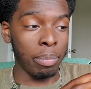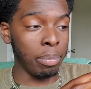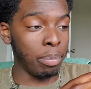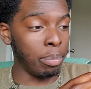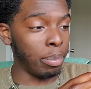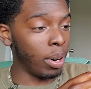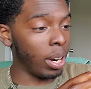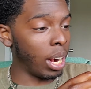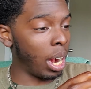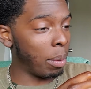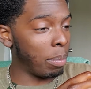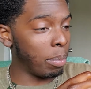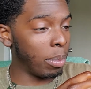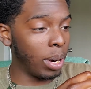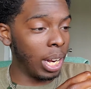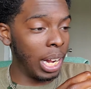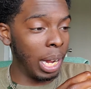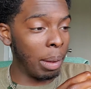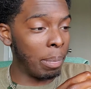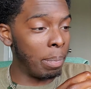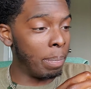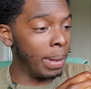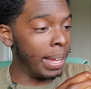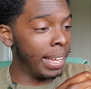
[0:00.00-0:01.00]
Boy, look at
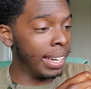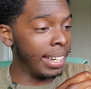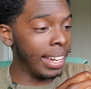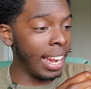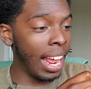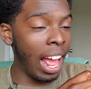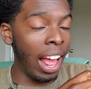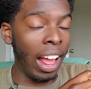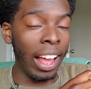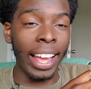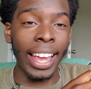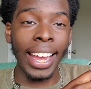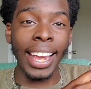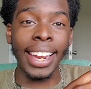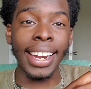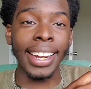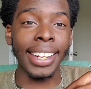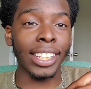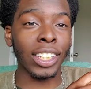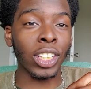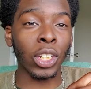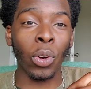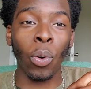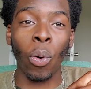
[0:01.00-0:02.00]
that. Boy, bent down, hit
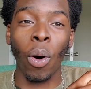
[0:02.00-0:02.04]
the squat.